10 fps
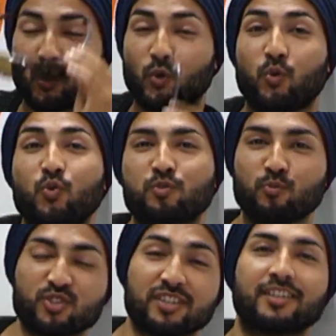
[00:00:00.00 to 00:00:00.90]
Who
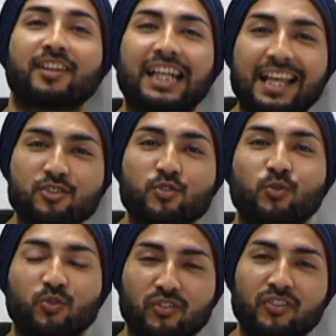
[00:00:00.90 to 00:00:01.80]
smooches in class
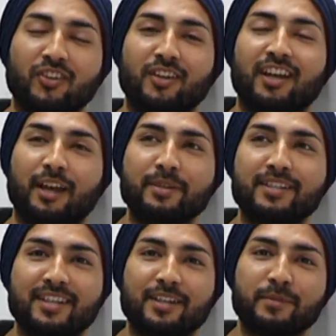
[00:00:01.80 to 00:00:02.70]
2?
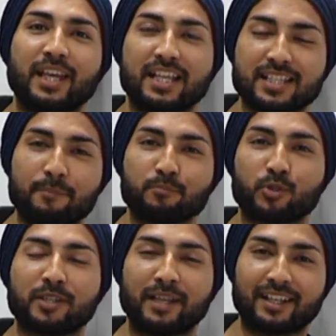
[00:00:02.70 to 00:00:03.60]
Let me ask, I'm
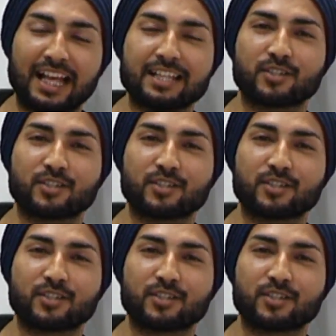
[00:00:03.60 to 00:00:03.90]
putting my glass